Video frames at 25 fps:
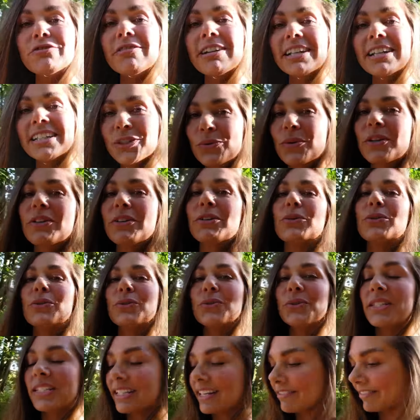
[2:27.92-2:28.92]
of red
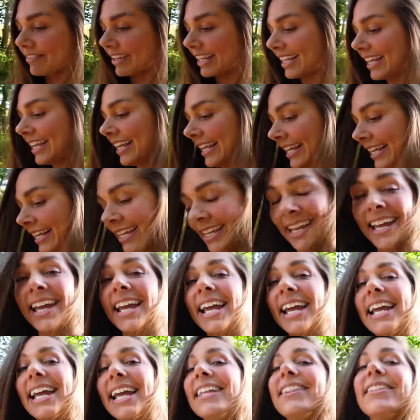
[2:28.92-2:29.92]
squirrels living
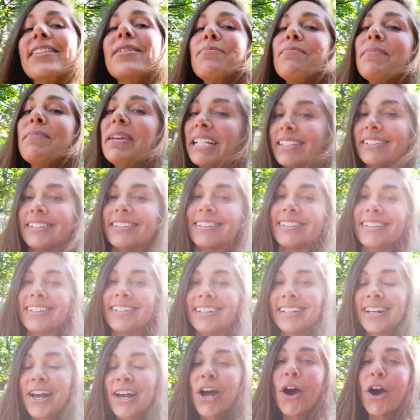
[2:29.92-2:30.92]
in the middle
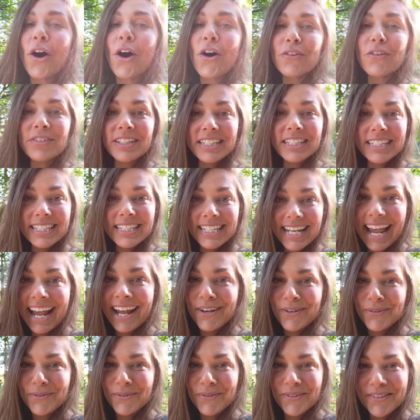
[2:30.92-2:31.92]
of a
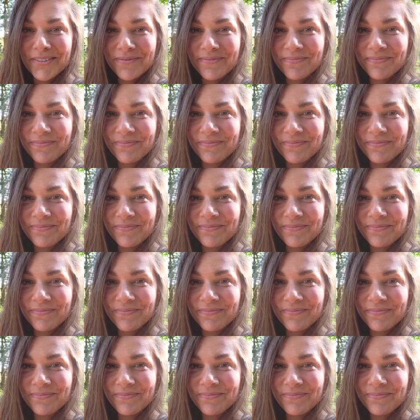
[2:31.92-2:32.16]
town.